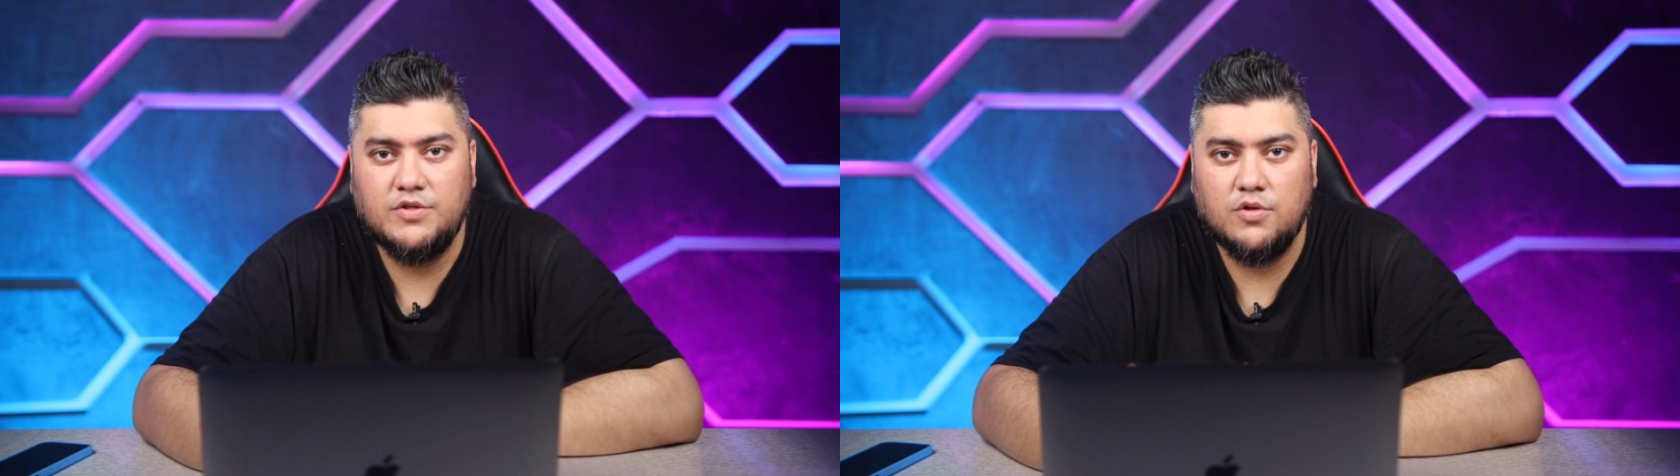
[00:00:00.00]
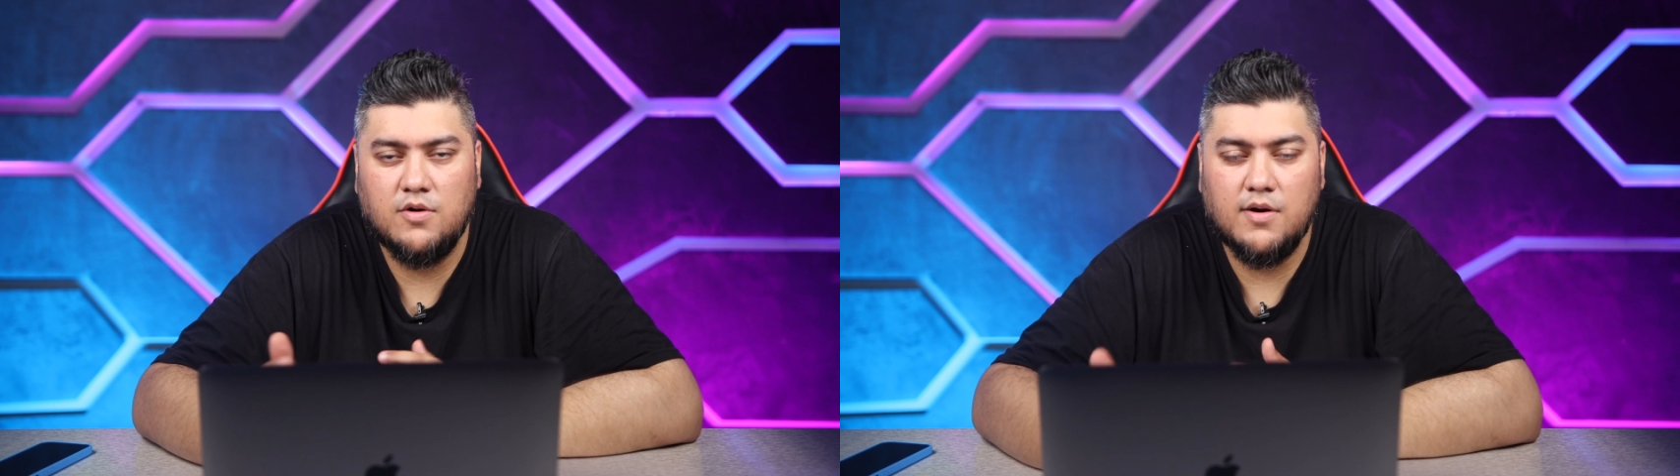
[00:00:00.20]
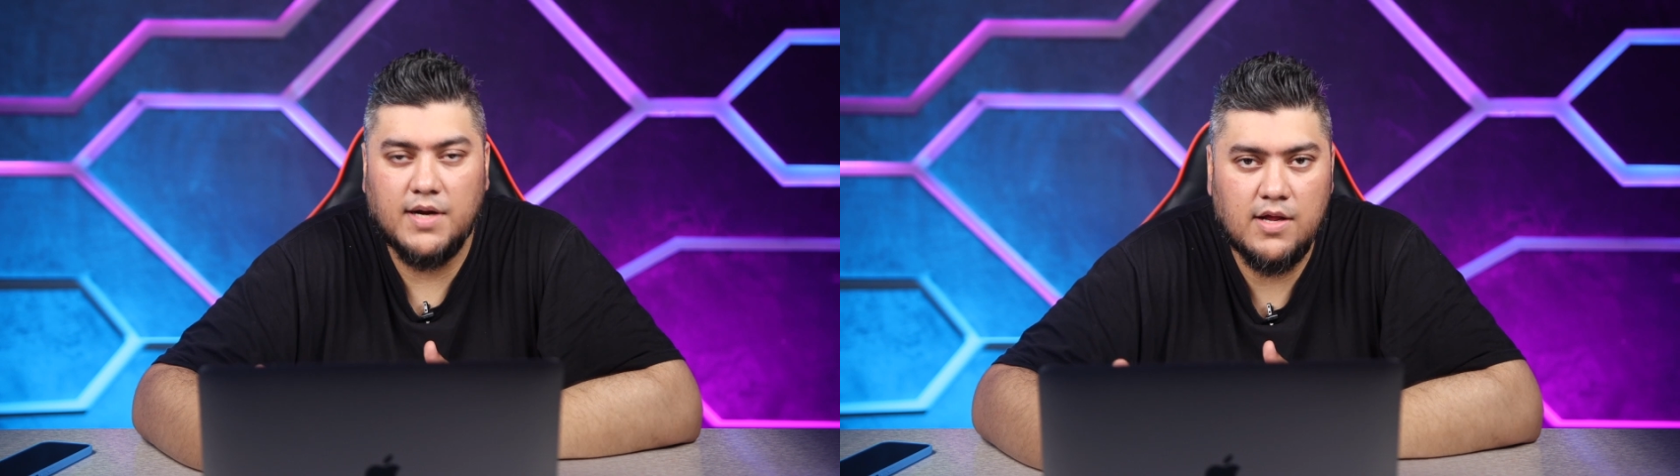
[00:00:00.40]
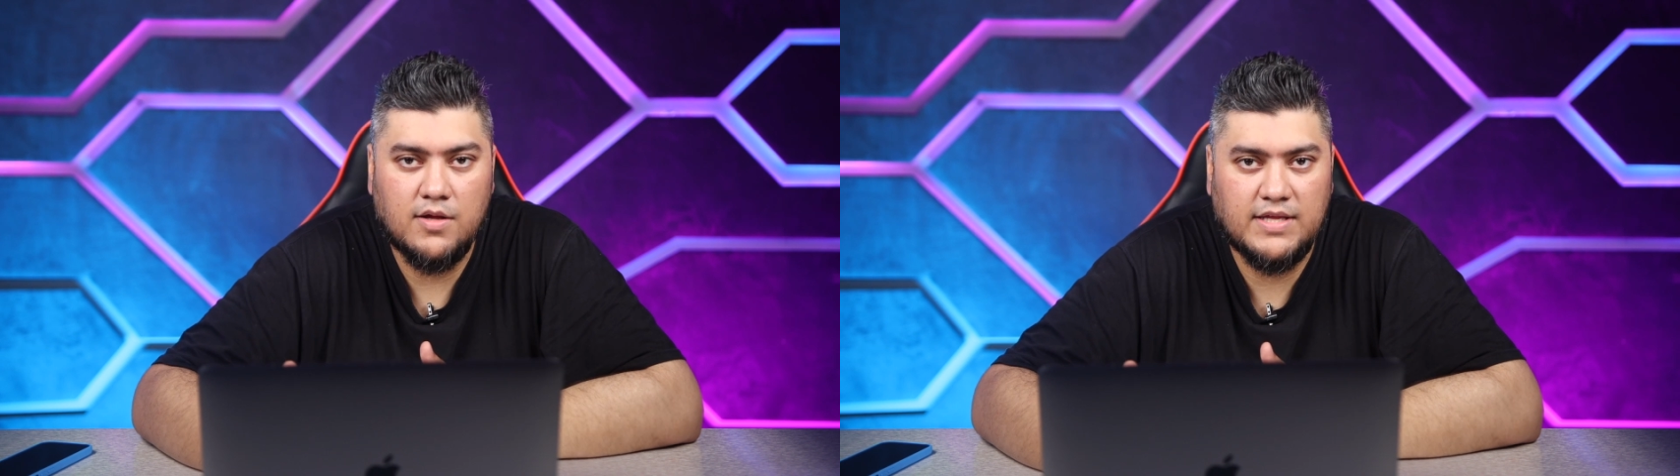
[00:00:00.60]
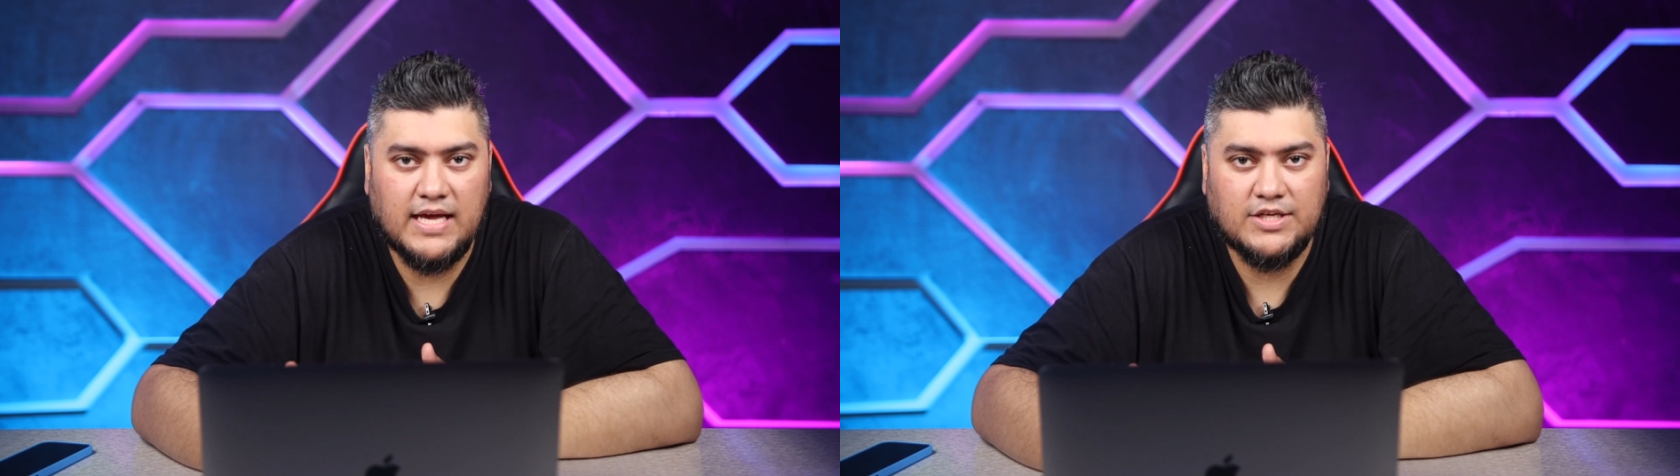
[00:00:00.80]
So
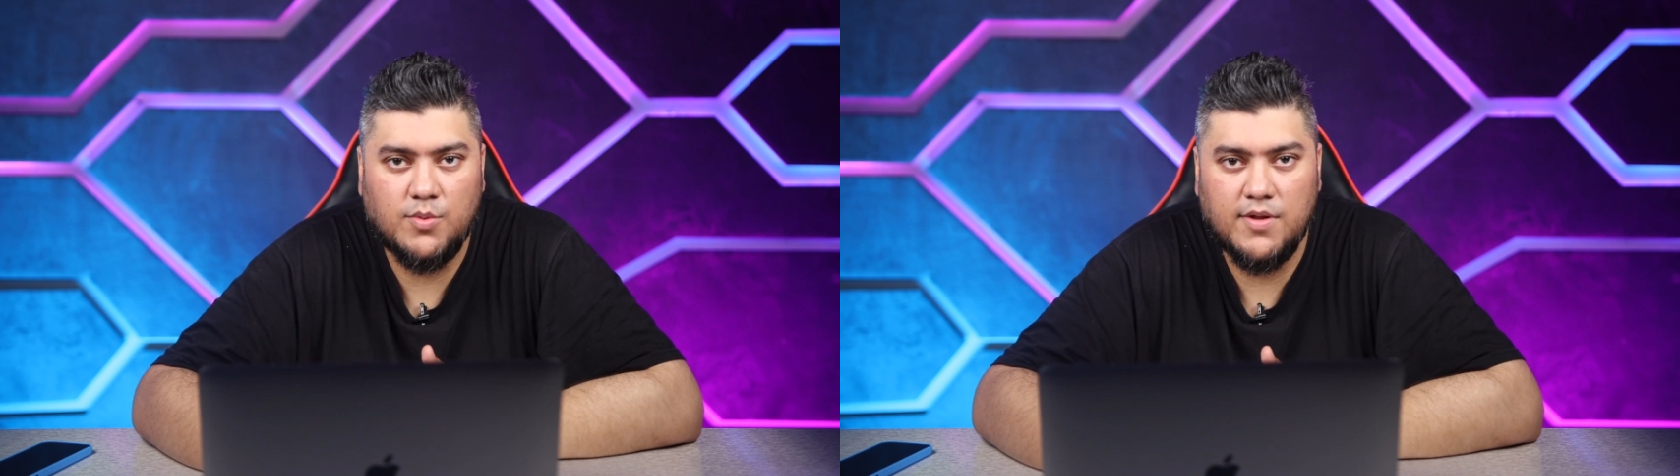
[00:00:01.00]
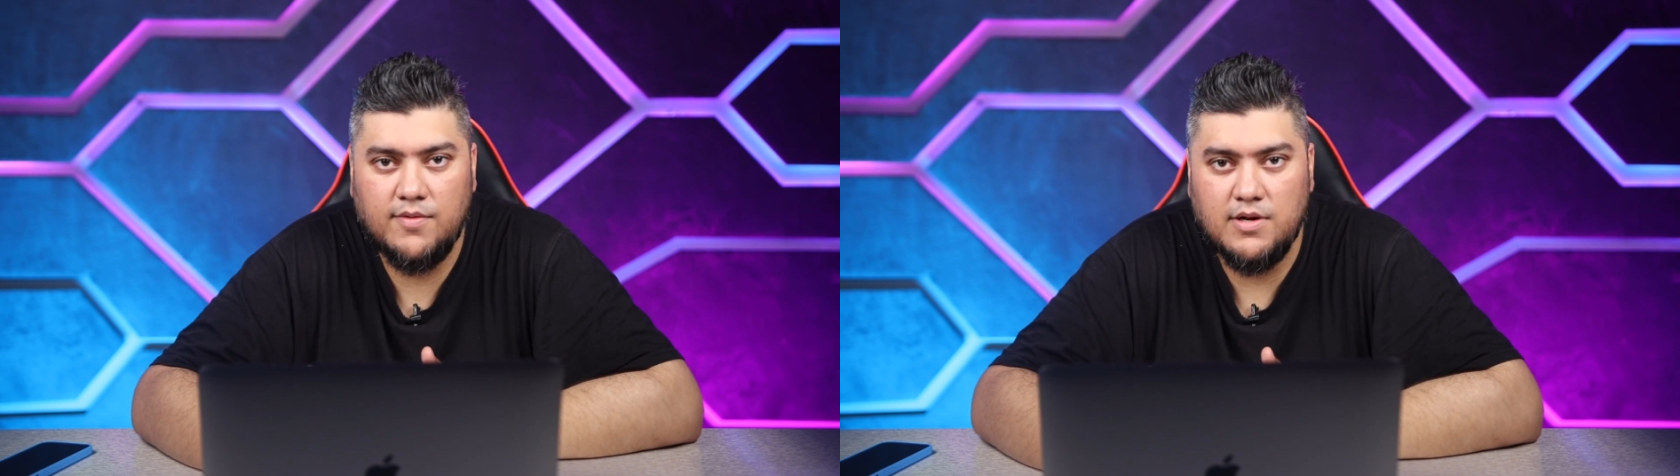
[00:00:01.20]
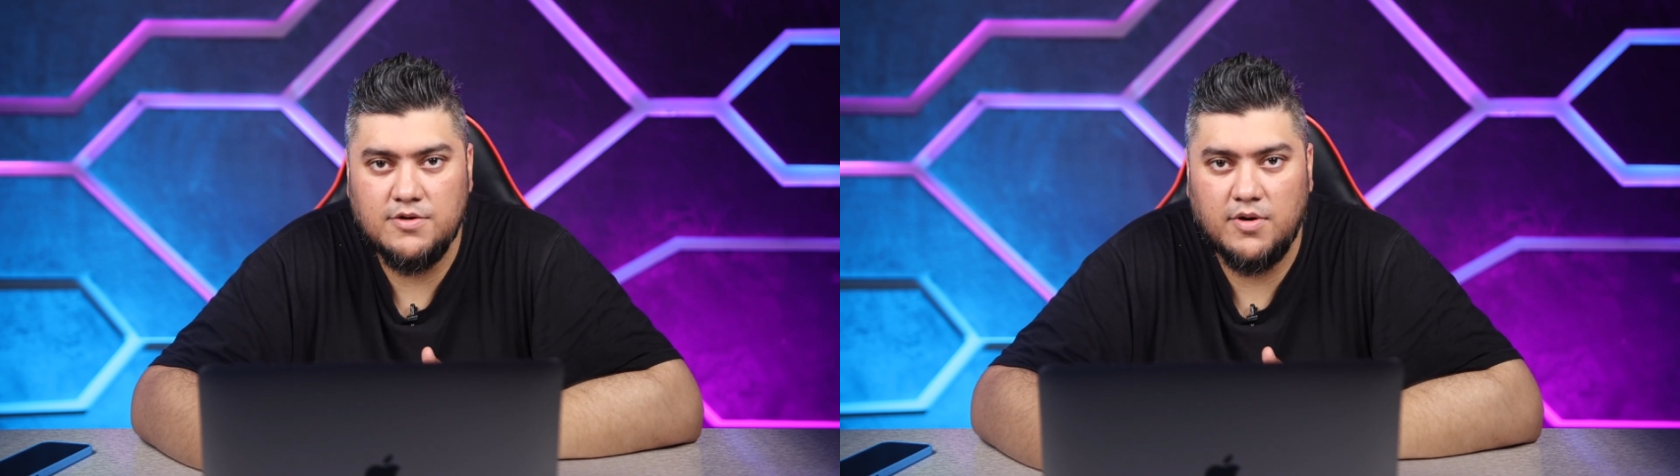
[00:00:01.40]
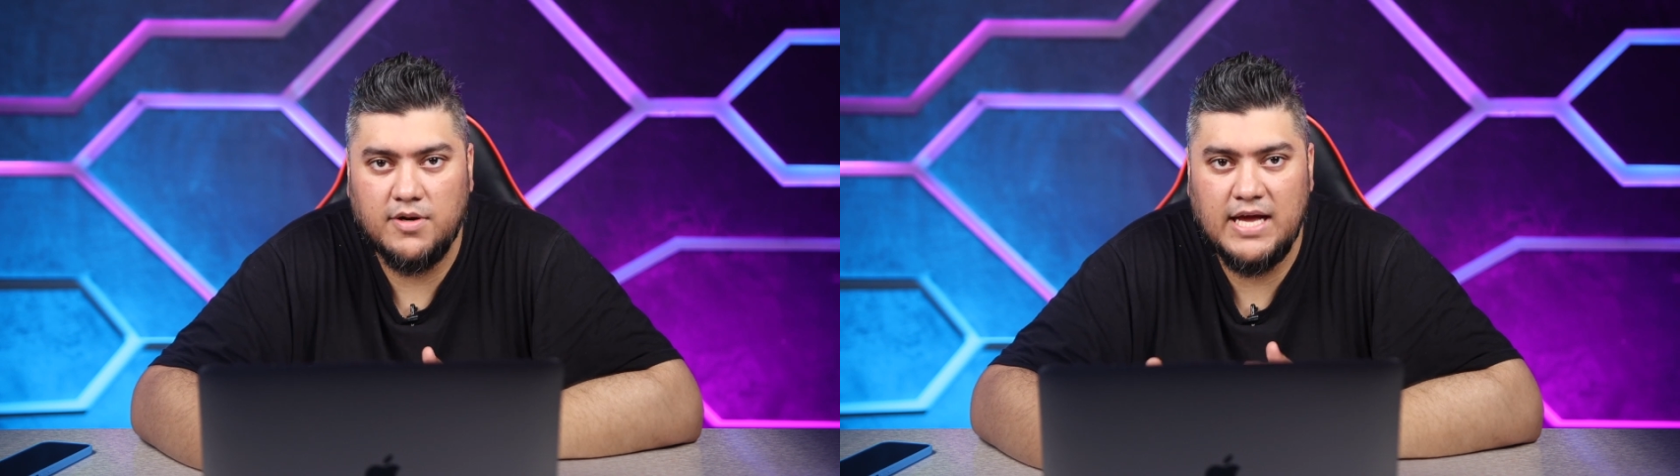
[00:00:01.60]
currently the S23 Ultra